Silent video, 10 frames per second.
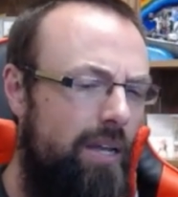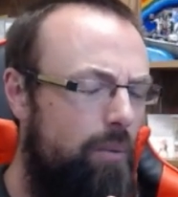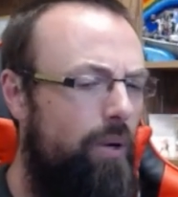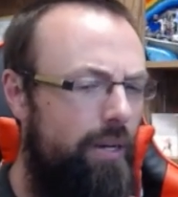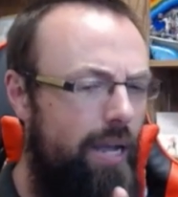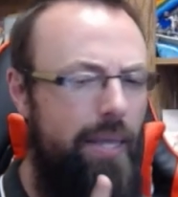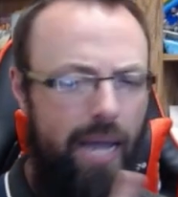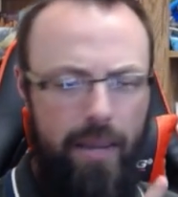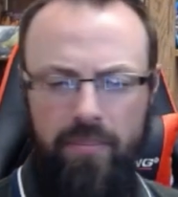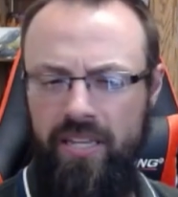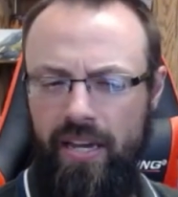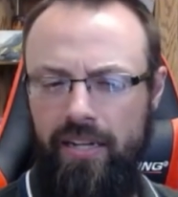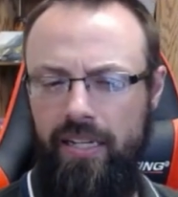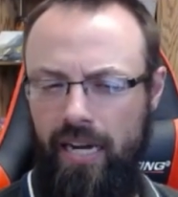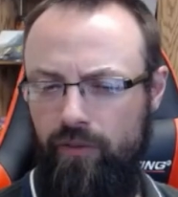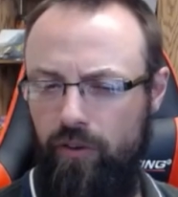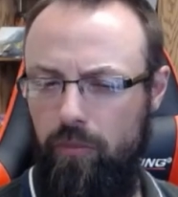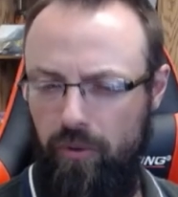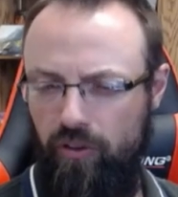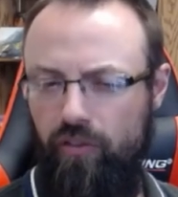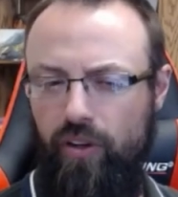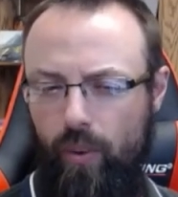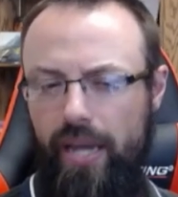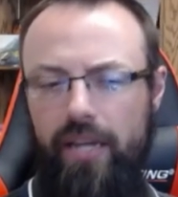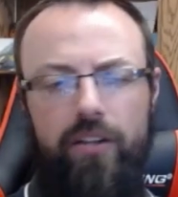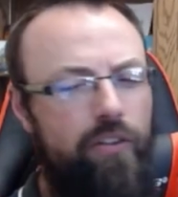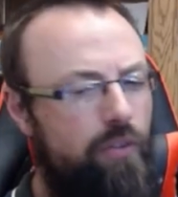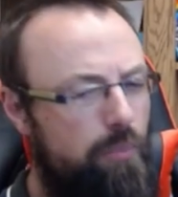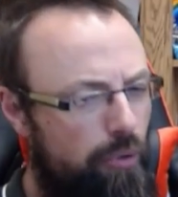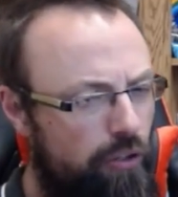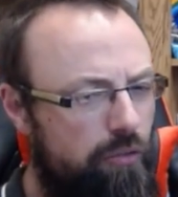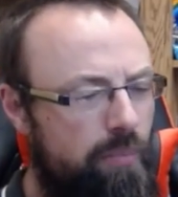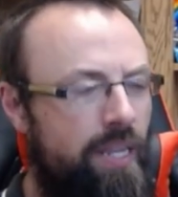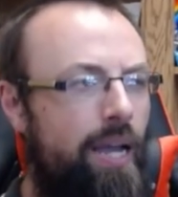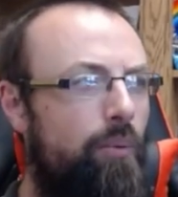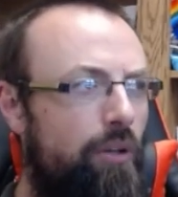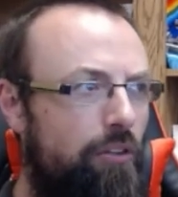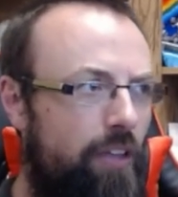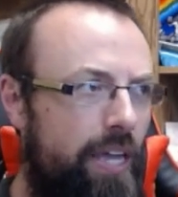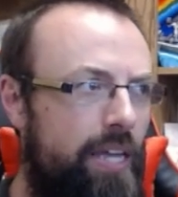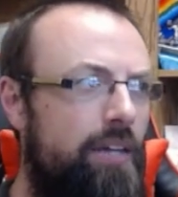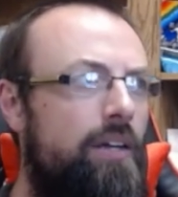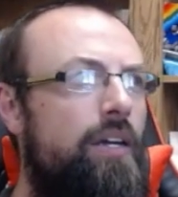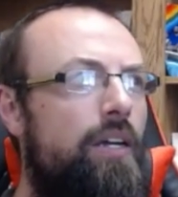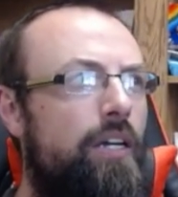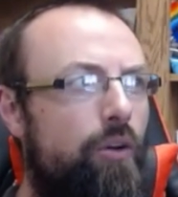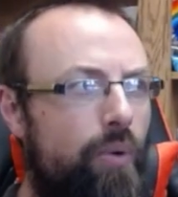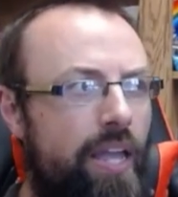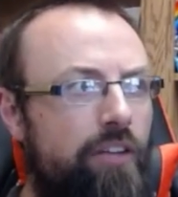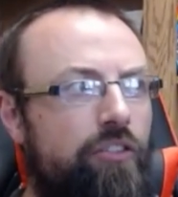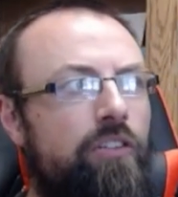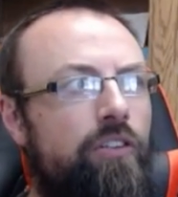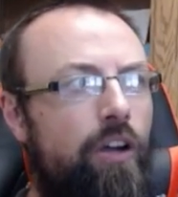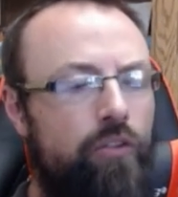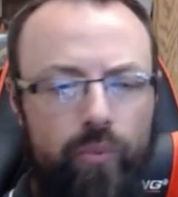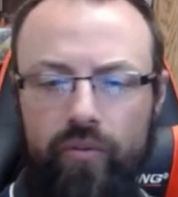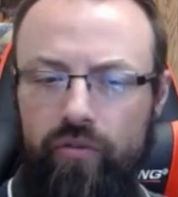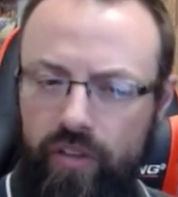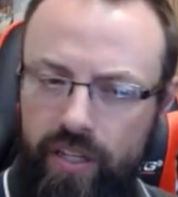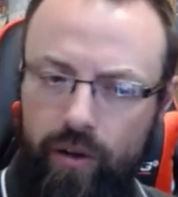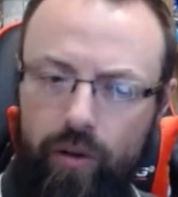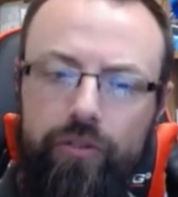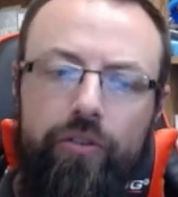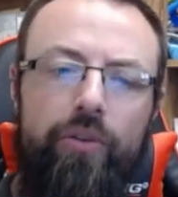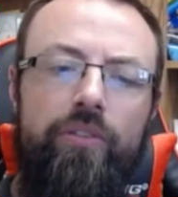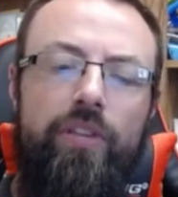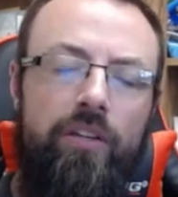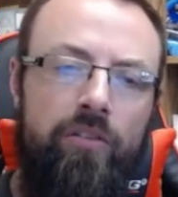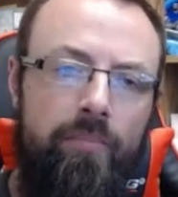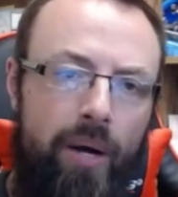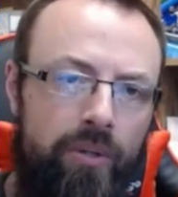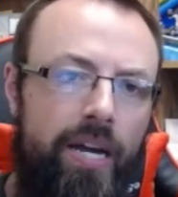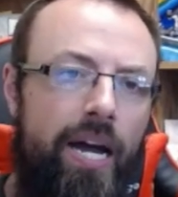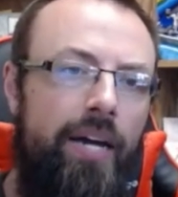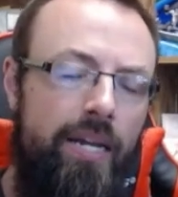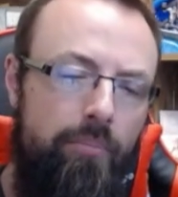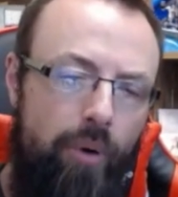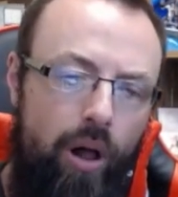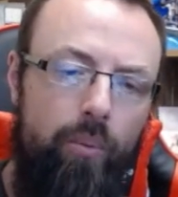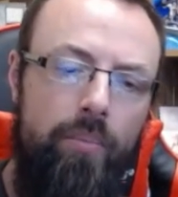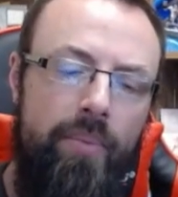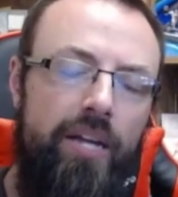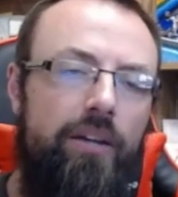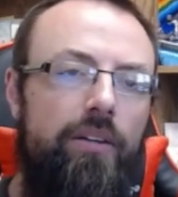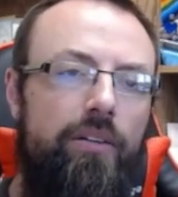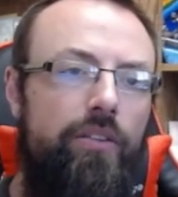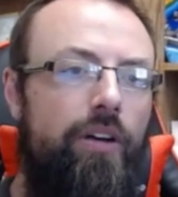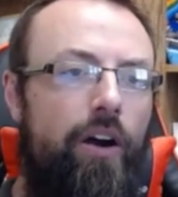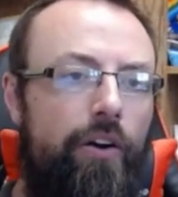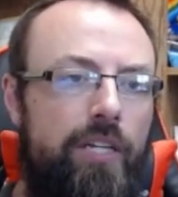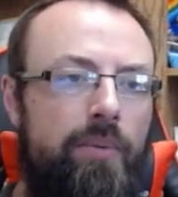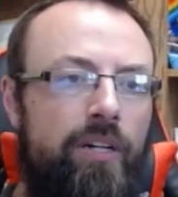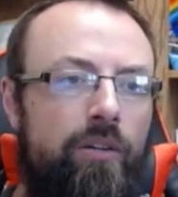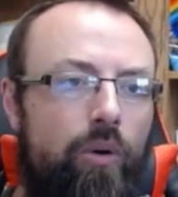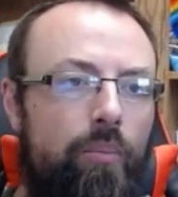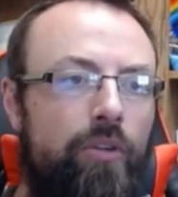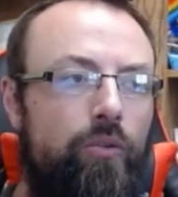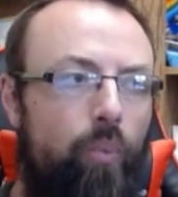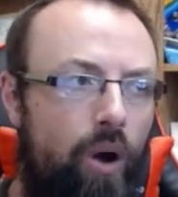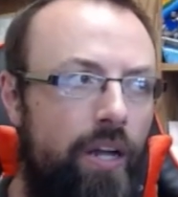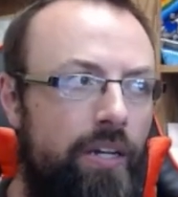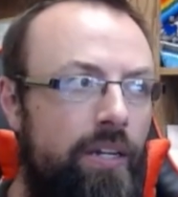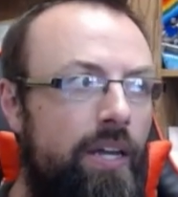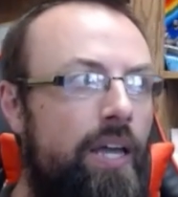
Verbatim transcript: what I, I mean that in kind of a specific way, because if you push me, I will say creation does reveal certain things about God, and Paul will make the argument in Romans 1